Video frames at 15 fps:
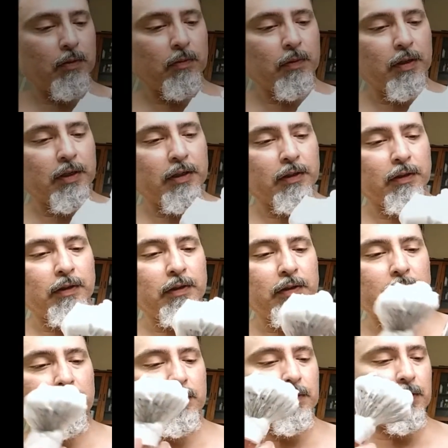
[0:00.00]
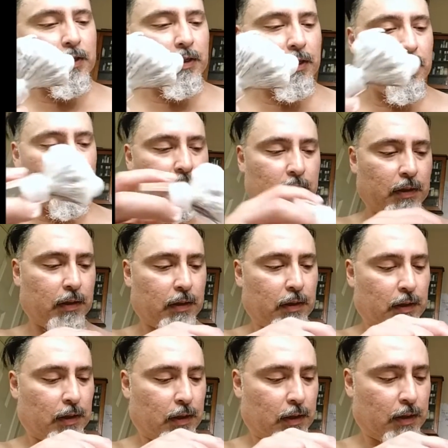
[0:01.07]
don't want to lose any.
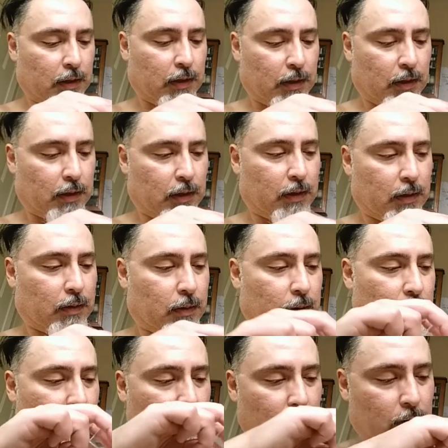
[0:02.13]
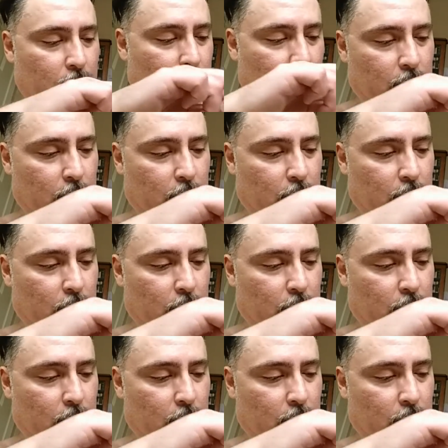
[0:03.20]
Here we go.